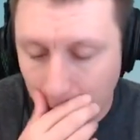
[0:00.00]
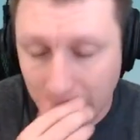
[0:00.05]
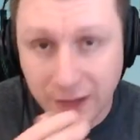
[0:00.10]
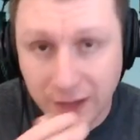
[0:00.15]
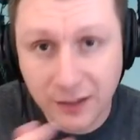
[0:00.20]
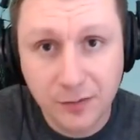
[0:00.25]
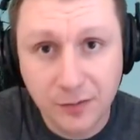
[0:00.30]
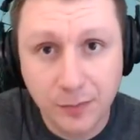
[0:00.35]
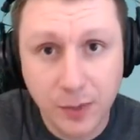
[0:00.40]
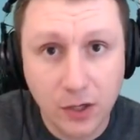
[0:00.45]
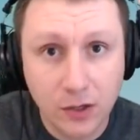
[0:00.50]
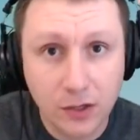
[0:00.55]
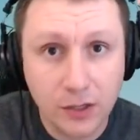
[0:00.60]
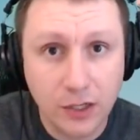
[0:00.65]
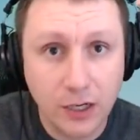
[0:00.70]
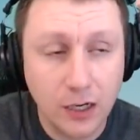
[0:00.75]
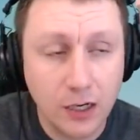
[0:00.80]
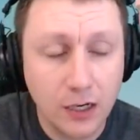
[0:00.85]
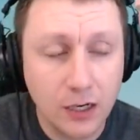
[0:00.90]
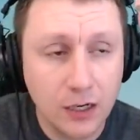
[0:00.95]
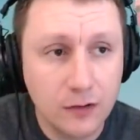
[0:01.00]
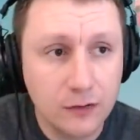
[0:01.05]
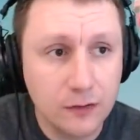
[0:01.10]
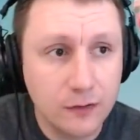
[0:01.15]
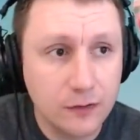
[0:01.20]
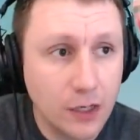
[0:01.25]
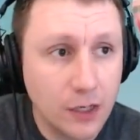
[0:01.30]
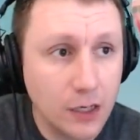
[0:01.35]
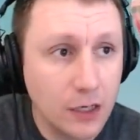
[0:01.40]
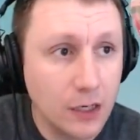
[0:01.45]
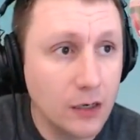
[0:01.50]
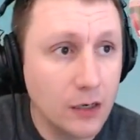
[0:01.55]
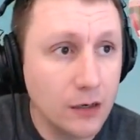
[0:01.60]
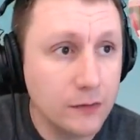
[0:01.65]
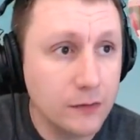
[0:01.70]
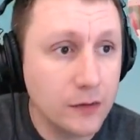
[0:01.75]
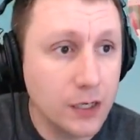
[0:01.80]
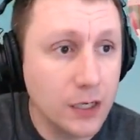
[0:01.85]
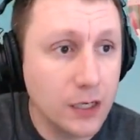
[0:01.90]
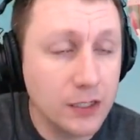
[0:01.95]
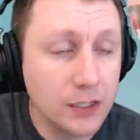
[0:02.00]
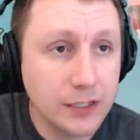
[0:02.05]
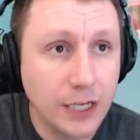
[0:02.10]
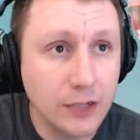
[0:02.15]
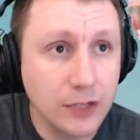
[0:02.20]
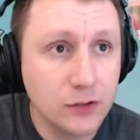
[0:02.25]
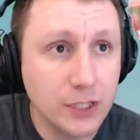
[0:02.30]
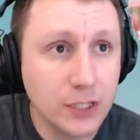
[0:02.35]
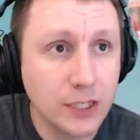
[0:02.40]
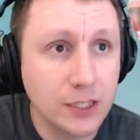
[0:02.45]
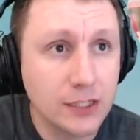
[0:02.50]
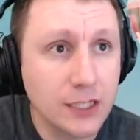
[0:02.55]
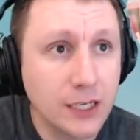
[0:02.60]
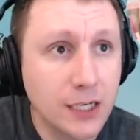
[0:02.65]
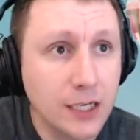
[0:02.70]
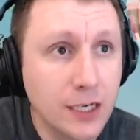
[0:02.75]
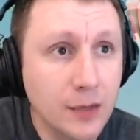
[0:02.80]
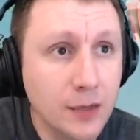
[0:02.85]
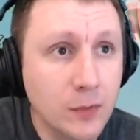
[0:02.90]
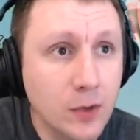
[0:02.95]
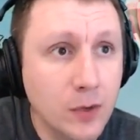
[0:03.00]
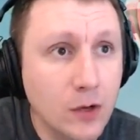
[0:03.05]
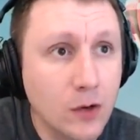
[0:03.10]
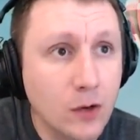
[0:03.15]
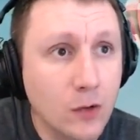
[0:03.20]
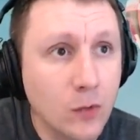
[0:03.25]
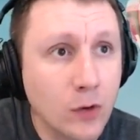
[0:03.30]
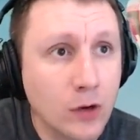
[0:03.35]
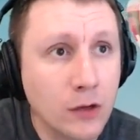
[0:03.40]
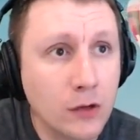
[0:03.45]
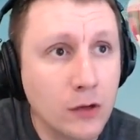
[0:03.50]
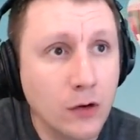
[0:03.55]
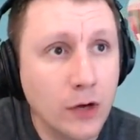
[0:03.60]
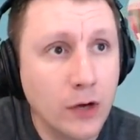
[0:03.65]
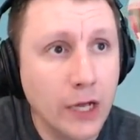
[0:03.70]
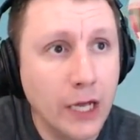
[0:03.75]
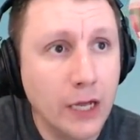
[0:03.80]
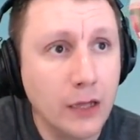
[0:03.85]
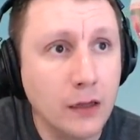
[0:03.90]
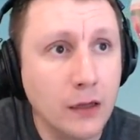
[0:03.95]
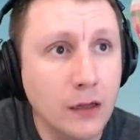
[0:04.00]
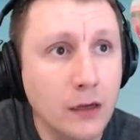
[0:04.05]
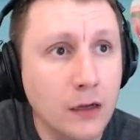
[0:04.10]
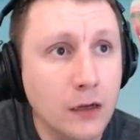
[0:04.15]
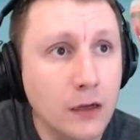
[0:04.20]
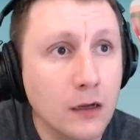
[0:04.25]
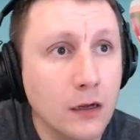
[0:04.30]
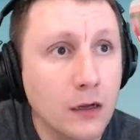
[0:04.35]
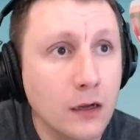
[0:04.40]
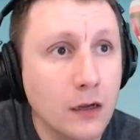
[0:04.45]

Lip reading: in the spirit of scheduling and time, we're going to go ahead.